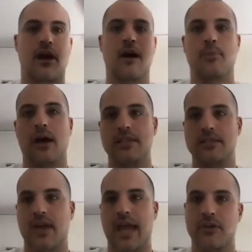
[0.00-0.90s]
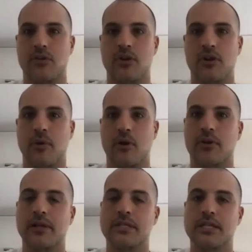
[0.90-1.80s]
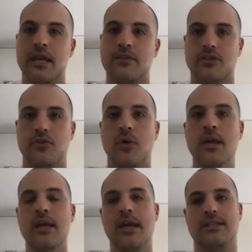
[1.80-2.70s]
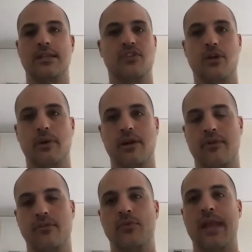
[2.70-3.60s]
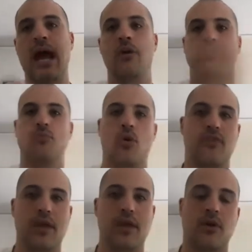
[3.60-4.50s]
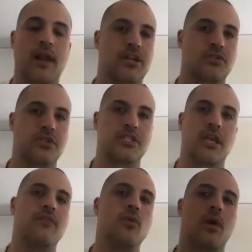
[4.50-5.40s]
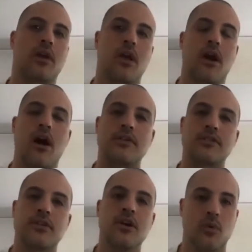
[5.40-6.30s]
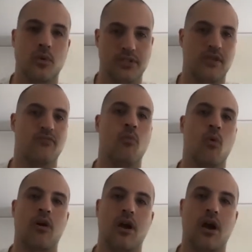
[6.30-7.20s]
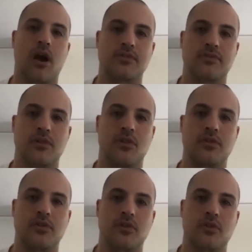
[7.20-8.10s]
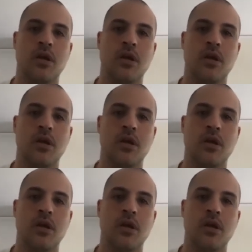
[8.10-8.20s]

lines of a header on a marketing site, to instead of generating revenue, now it's more of, hey, we're going to actually save you on costs. We're going to save more on costs for the long term.